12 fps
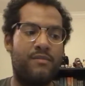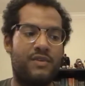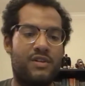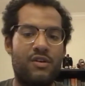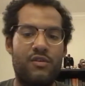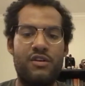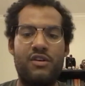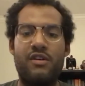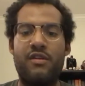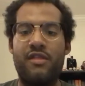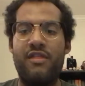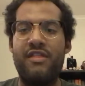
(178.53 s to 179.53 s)
So
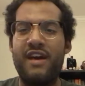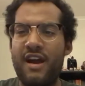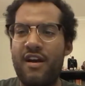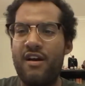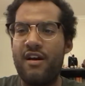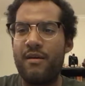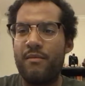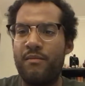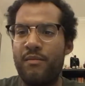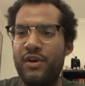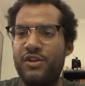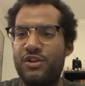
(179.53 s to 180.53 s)
you're there,
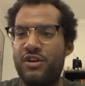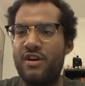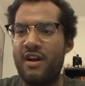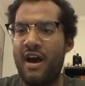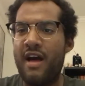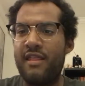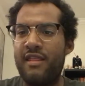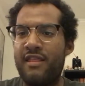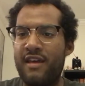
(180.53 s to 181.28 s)
but you're not